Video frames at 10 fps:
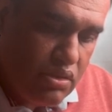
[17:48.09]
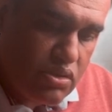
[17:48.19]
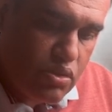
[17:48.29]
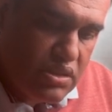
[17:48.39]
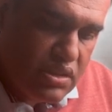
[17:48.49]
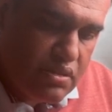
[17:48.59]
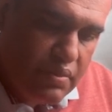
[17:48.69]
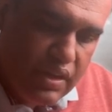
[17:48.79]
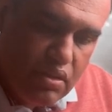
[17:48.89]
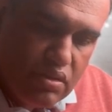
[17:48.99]
these questions
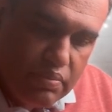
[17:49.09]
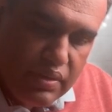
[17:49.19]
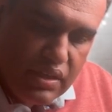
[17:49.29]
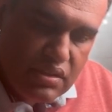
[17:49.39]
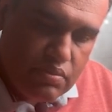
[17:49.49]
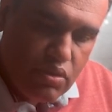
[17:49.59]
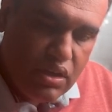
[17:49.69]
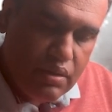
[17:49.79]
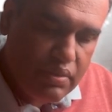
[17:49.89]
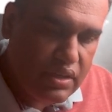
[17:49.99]
might look a bit
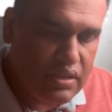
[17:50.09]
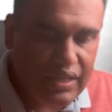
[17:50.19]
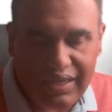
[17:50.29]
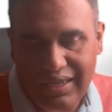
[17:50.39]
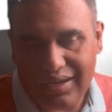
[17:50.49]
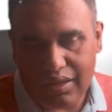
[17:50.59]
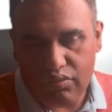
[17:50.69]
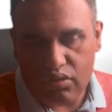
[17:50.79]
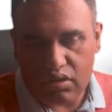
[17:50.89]
smaller, but they can give